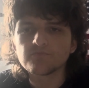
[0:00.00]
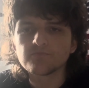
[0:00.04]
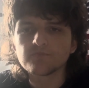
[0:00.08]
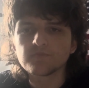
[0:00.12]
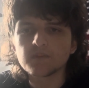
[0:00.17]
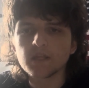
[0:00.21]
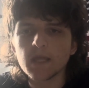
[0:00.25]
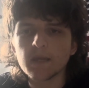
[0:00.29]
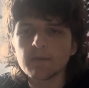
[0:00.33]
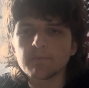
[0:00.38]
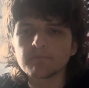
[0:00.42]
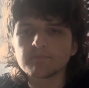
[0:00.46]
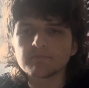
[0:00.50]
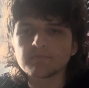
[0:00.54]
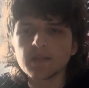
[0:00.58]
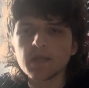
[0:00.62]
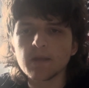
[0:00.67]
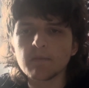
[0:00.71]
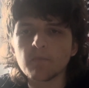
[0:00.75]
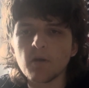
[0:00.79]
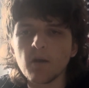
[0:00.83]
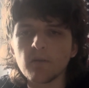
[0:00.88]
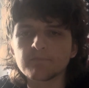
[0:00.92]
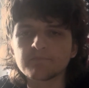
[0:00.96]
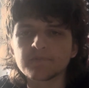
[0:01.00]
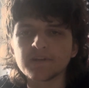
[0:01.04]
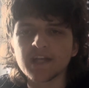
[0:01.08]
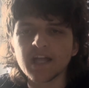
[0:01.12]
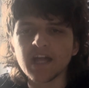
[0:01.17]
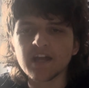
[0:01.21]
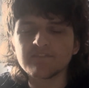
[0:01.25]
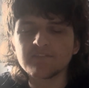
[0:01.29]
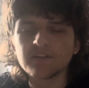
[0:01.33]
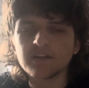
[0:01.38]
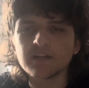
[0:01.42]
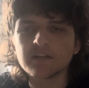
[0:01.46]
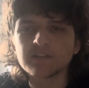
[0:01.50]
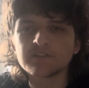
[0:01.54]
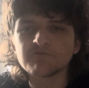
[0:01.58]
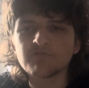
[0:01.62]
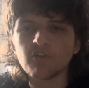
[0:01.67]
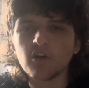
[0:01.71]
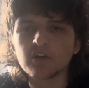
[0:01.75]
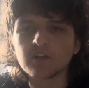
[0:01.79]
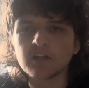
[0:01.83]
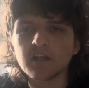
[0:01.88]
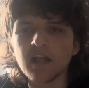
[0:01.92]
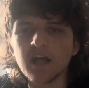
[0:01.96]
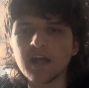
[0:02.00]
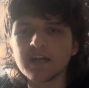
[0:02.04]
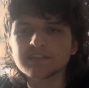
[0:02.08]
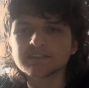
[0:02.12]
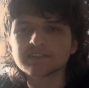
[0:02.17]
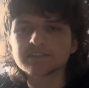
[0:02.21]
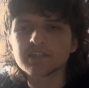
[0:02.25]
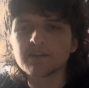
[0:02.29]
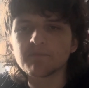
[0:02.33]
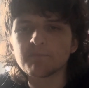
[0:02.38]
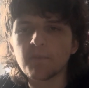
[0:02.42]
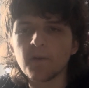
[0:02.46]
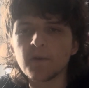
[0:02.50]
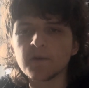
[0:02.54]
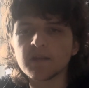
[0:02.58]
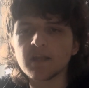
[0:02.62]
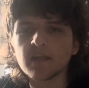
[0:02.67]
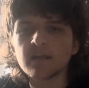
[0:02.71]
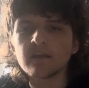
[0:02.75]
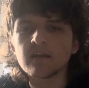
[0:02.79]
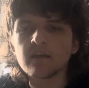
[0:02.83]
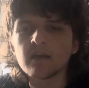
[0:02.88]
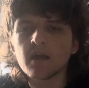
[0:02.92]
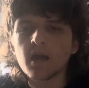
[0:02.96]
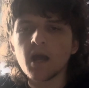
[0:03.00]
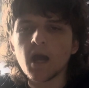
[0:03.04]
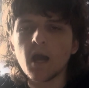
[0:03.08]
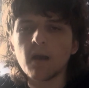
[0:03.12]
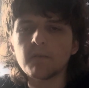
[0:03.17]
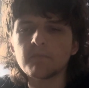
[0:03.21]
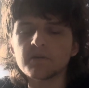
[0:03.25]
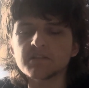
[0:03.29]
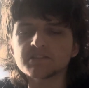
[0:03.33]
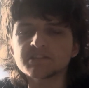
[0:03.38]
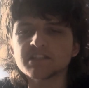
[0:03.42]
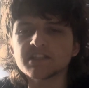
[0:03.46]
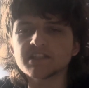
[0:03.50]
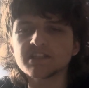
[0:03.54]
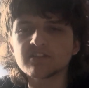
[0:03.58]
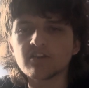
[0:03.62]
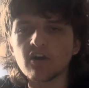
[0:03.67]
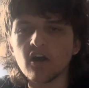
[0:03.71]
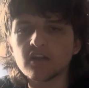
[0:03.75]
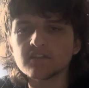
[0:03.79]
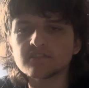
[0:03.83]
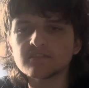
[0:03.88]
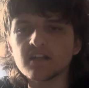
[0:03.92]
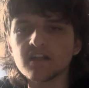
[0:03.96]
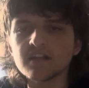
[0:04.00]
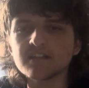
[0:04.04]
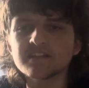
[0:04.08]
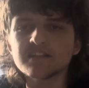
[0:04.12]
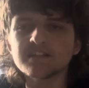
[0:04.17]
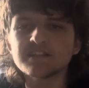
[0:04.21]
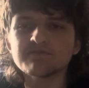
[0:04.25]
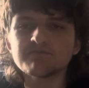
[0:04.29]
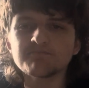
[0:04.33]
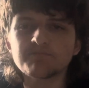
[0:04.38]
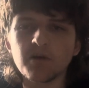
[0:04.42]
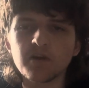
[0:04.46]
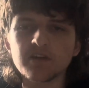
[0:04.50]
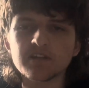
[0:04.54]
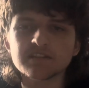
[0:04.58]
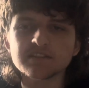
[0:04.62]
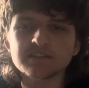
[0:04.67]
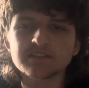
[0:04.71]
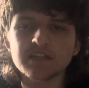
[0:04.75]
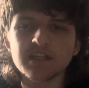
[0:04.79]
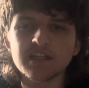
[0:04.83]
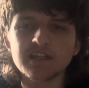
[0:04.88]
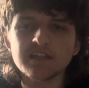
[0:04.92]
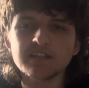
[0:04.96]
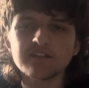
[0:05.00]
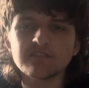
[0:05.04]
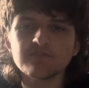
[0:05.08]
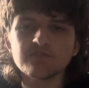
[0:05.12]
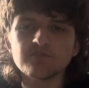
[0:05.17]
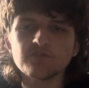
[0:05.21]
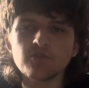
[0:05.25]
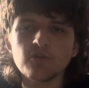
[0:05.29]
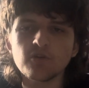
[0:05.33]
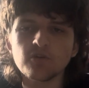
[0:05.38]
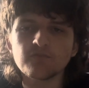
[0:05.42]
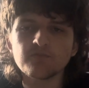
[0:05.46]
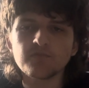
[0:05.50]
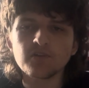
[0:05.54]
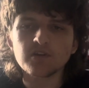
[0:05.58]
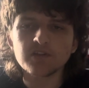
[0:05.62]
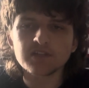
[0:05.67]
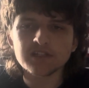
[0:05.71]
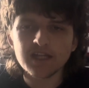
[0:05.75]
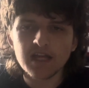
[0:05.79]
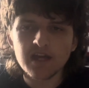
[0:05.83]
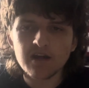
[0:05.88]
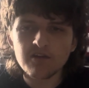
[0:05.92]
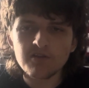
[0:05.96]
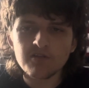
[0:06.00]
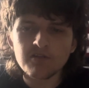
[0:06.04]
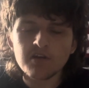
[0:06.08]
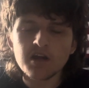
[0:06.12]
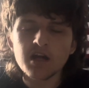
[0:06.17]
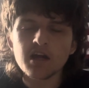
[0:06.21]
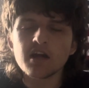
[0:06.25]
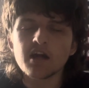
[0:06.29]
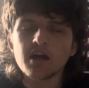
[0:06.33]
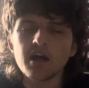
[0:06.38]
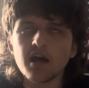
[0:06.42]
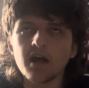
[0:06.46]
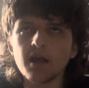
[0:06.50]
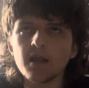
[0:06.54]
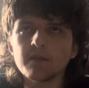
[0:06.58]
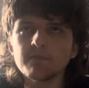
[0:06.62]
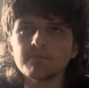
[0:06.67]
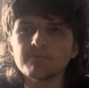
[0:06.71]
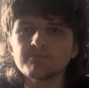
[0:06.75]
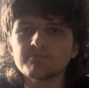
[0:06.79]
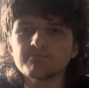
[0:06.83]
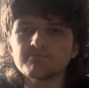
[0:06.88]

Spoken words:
team up together, and Rocket asks Bucky how much he's gone, and then Bucky said no for sale. And